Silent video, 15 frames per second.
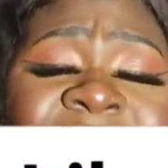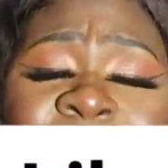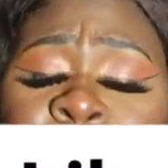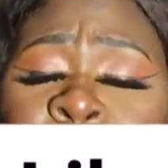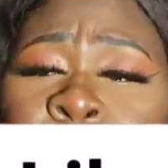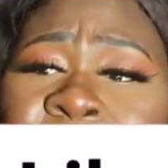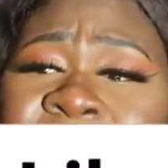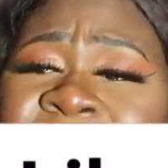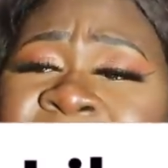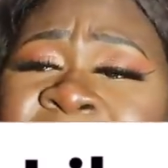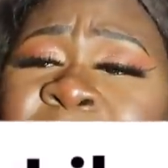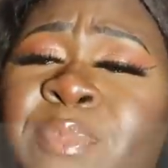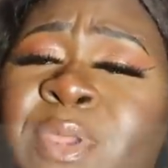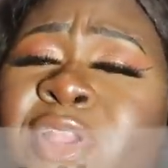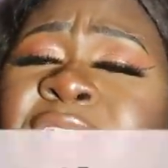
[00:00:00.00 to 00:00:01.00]
same
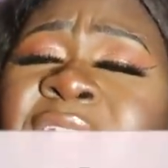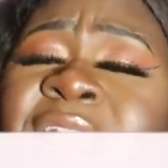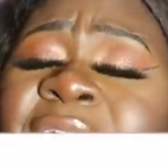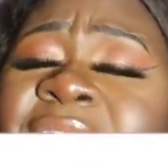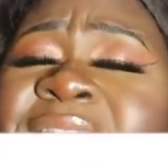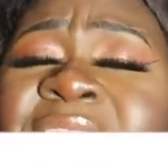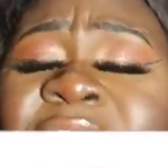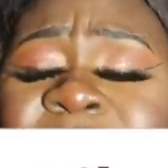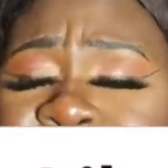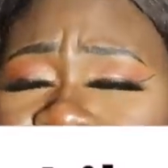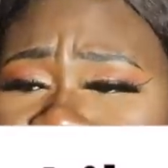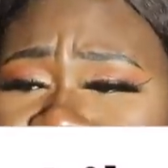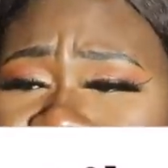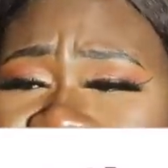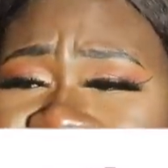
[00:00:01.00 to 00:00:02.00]
quality be on a, a
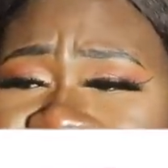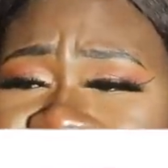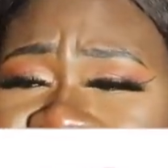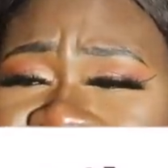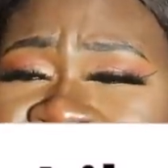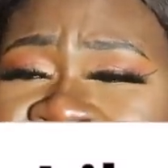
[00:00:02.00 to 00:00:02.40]
different race,